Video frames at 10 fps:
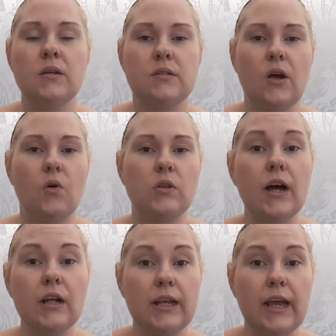So
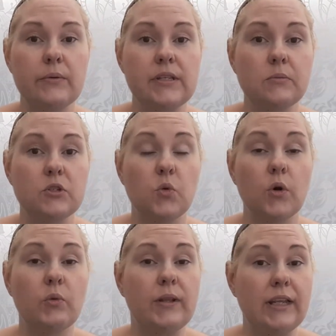luckily I was able
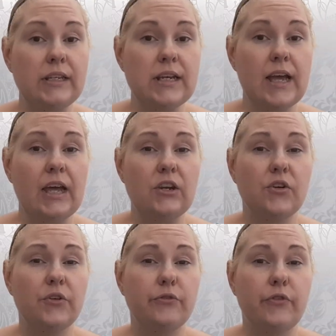to work with Linda
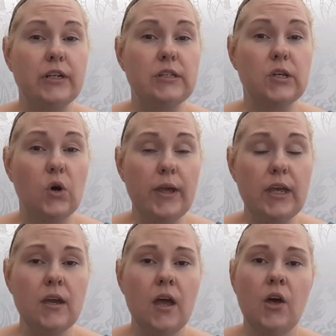and her friend
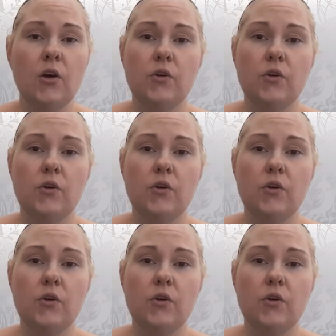Zoe,